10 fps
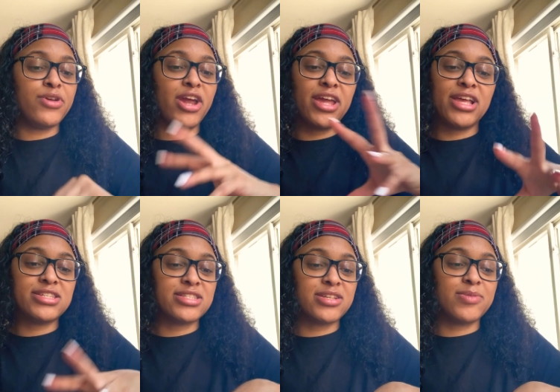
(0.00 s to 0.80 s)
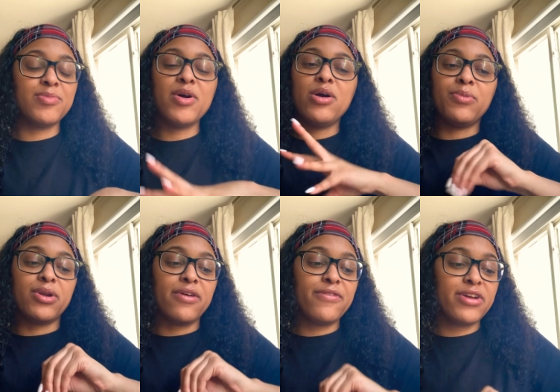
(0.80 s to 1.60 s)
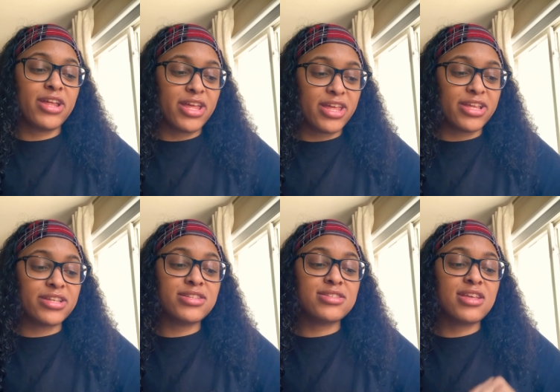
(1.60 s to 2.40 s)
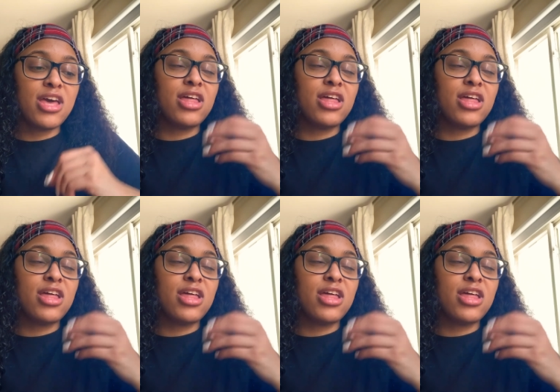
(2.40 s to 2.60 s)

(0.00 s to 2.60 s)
you're handsome, whatever it is.